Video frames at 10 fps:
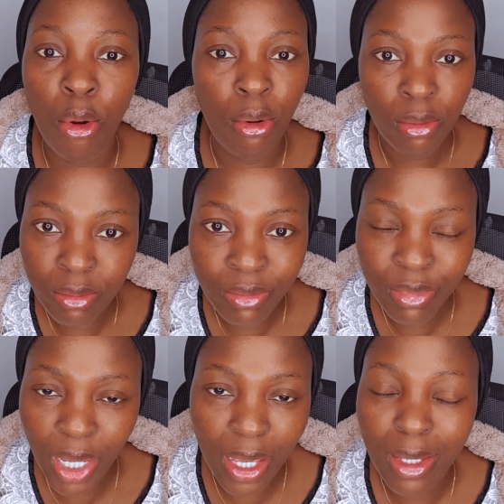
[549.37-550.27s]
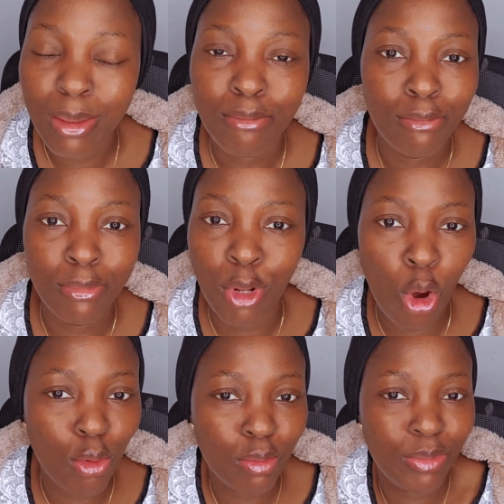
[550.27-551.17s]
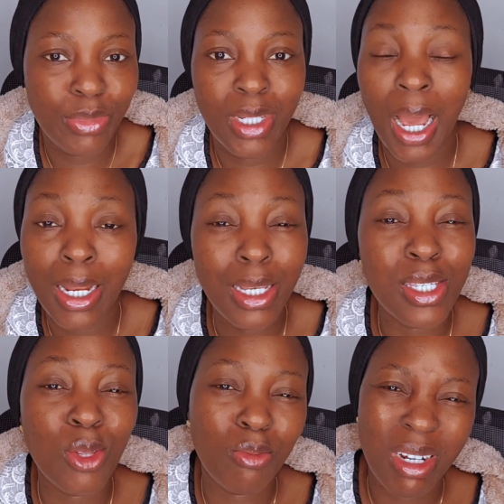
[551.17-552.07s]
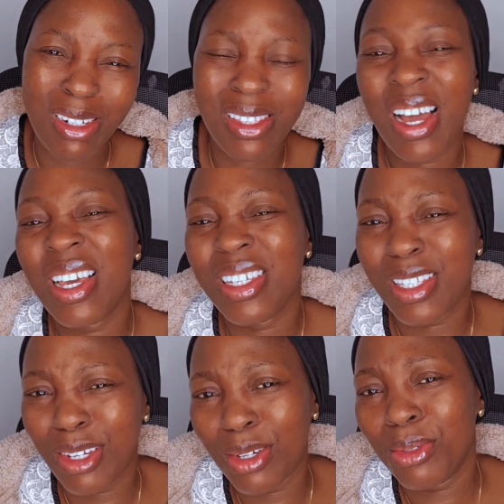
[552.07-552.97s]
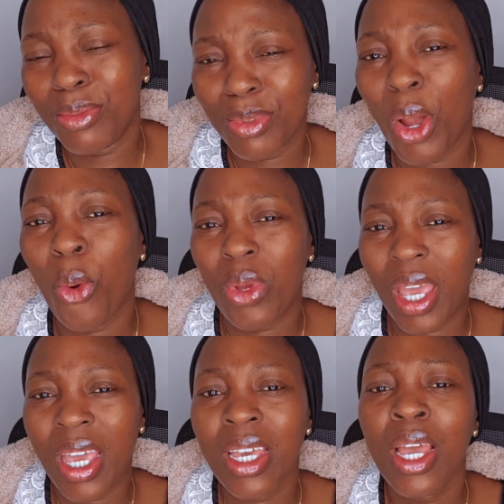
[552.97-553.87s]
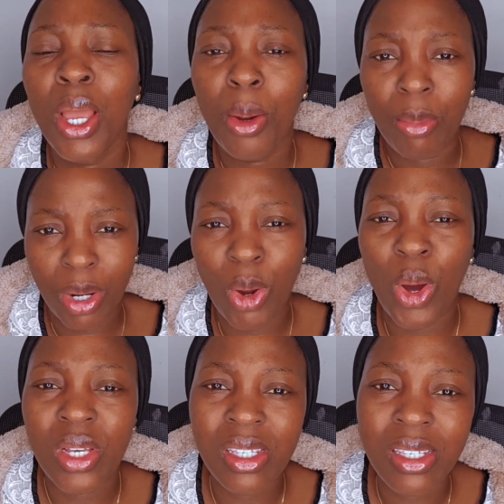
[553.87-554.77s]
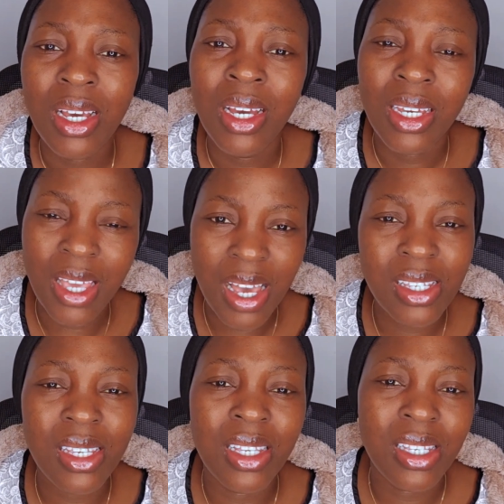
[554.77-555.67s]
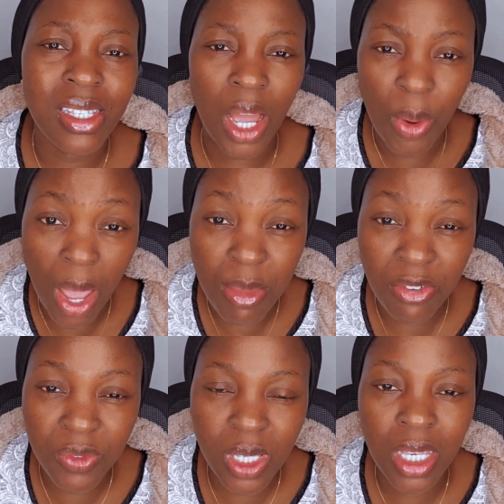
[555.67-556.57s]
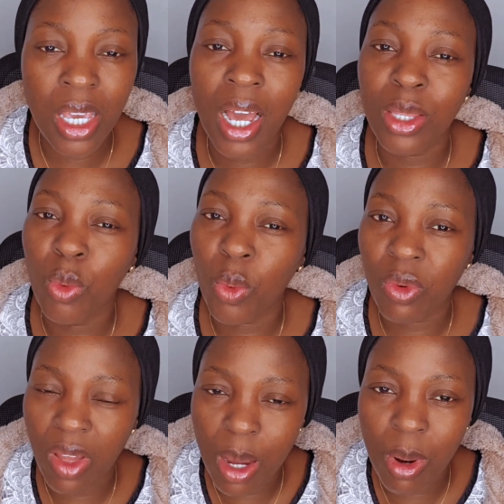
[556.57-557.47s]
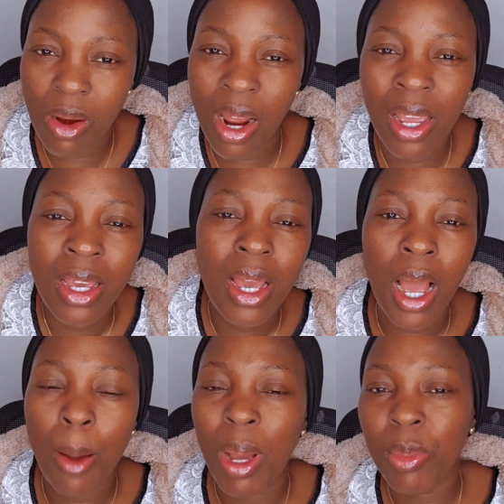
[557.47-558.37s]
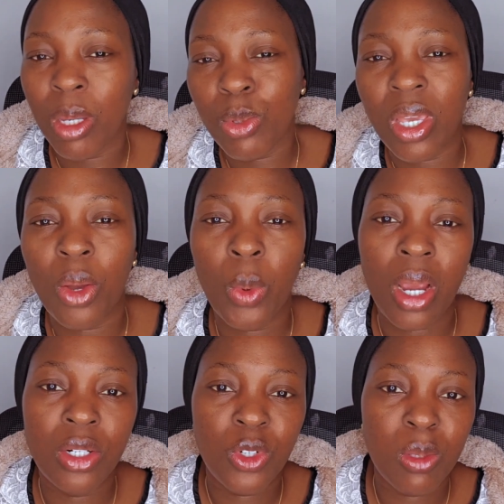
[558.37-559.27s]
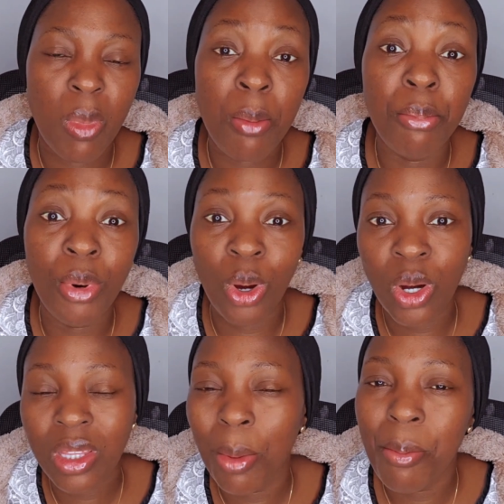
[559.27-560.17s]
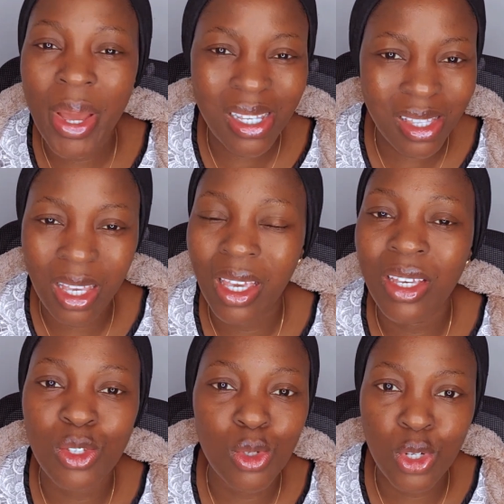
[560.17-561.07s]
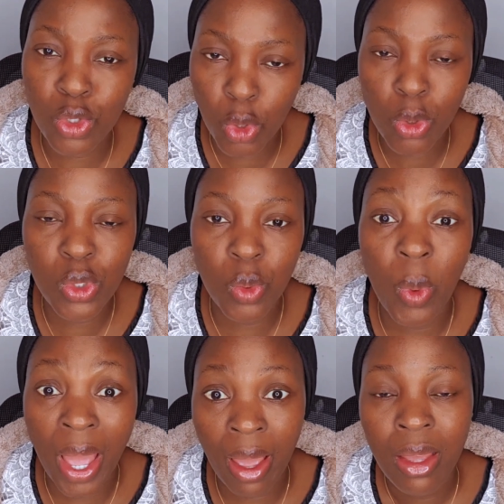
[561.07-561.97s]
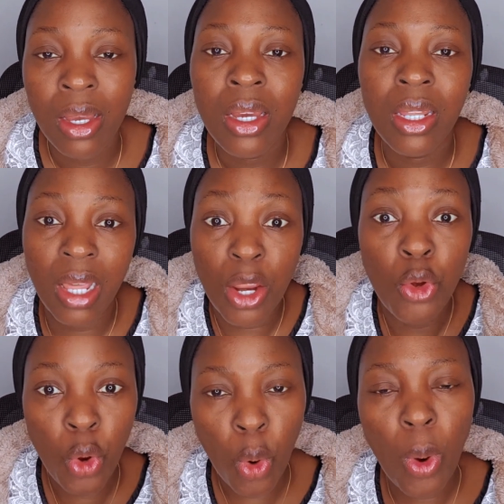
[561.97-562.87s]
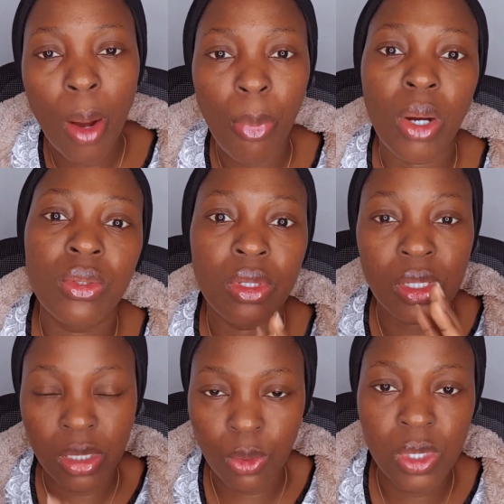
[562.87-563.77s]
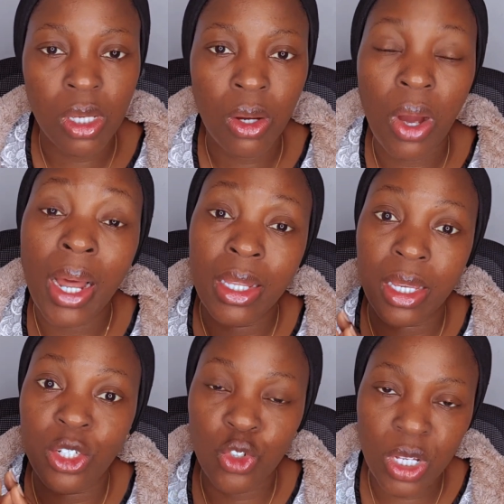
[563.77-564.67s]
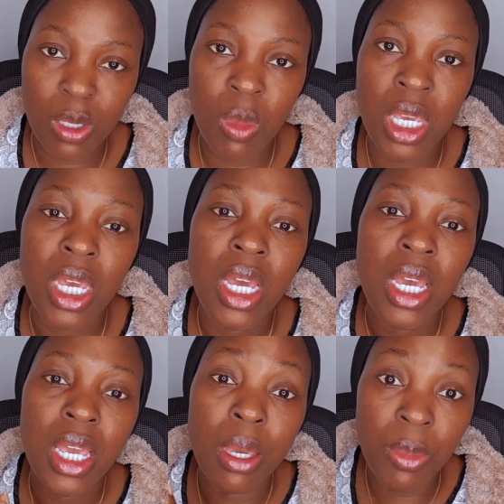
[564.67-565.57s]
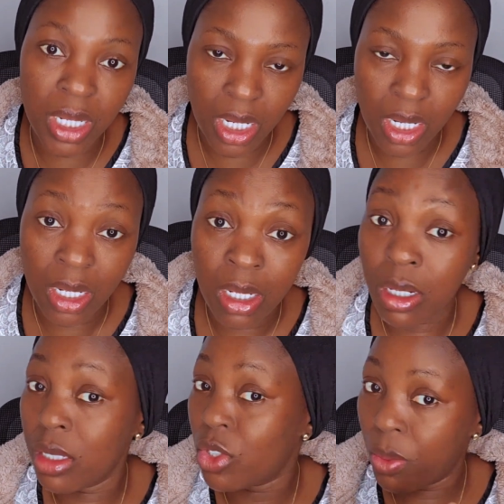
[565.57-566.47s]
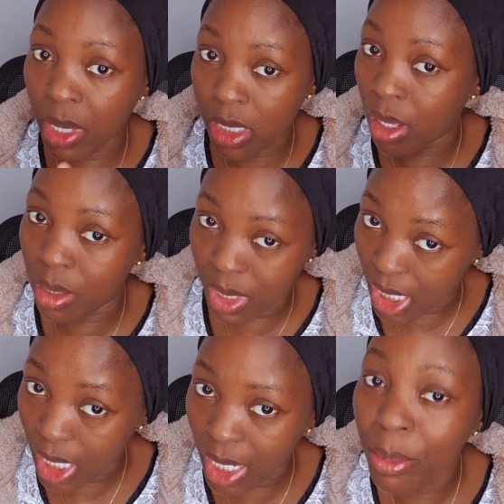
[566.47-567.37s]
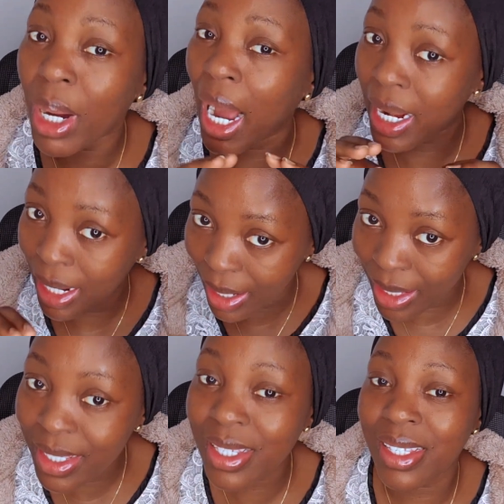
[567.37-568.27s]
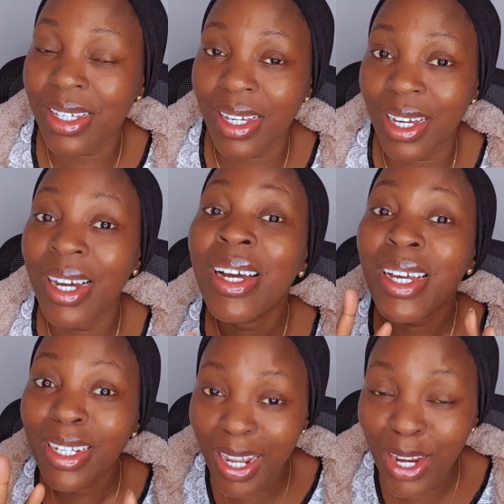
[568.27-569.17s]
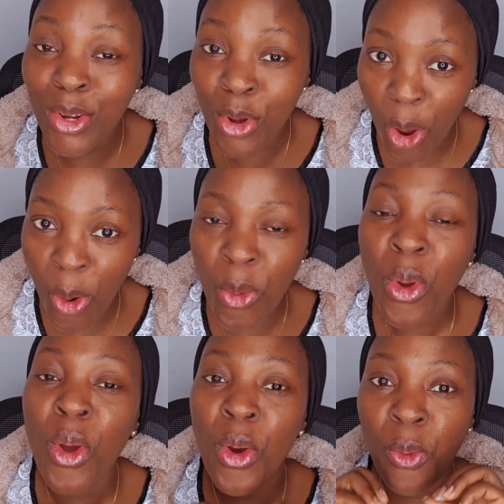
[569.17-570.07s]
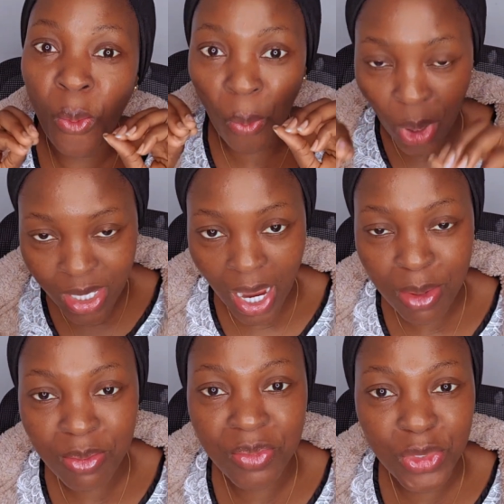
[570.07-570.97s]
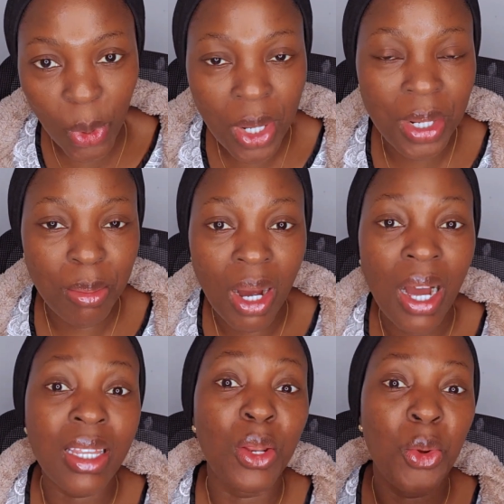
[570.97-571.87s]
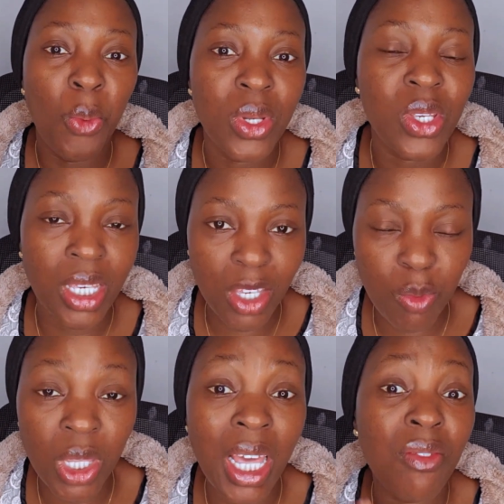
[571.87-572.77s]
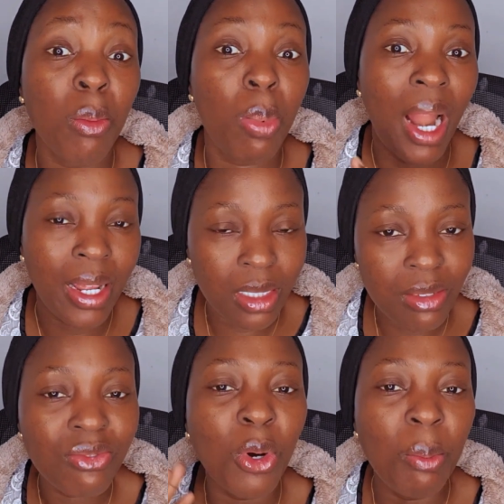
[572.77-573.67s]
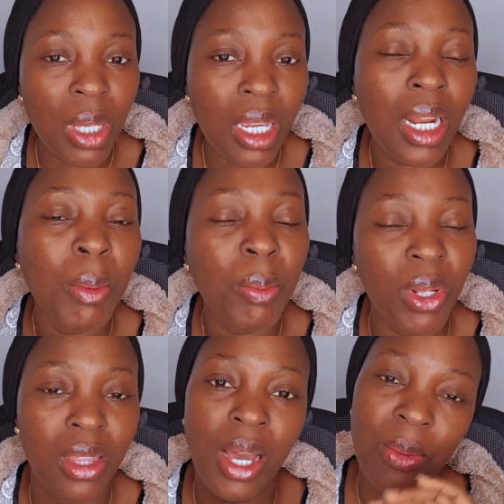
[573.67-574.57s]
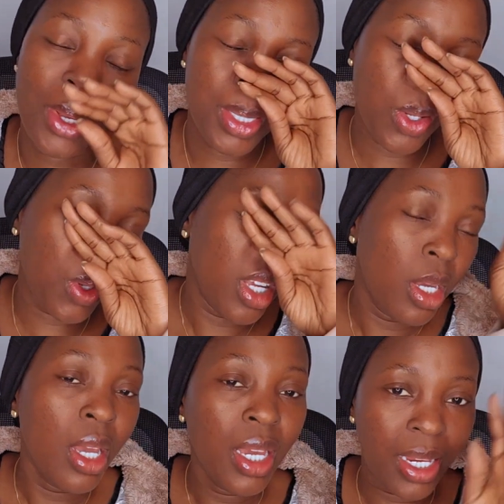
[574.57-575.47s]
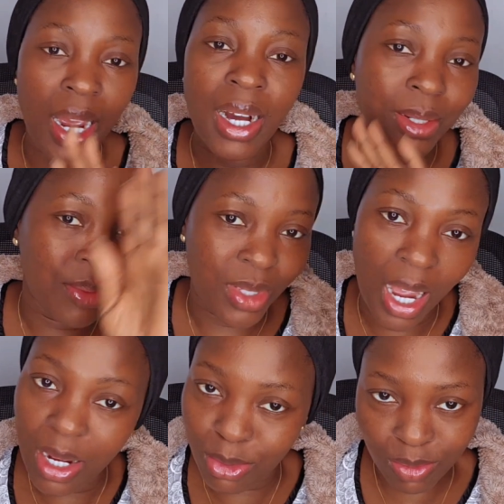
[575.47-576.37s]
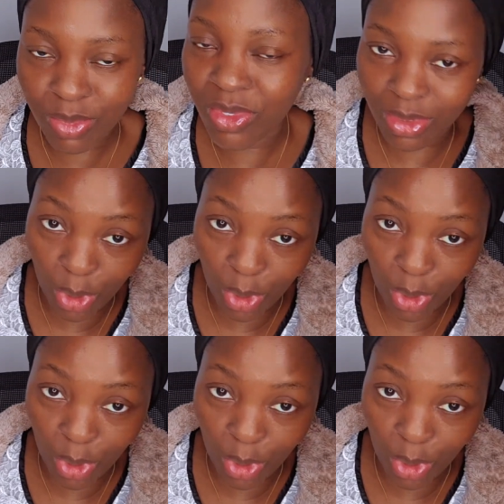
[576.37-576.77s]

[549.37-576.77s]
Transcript: a no. Like, no, at least not Manchester is still okay because yes, it is now MFT and the work with MRI. I might be able to get quicker treatment, but the best thing is to just go to where they know about the sickle cell and they can treat me immediately. The treatment is not immediately, but at least they know what I'm talking about and they know what to give me. They have a plan for me. Let me put it that way. So, yeah, that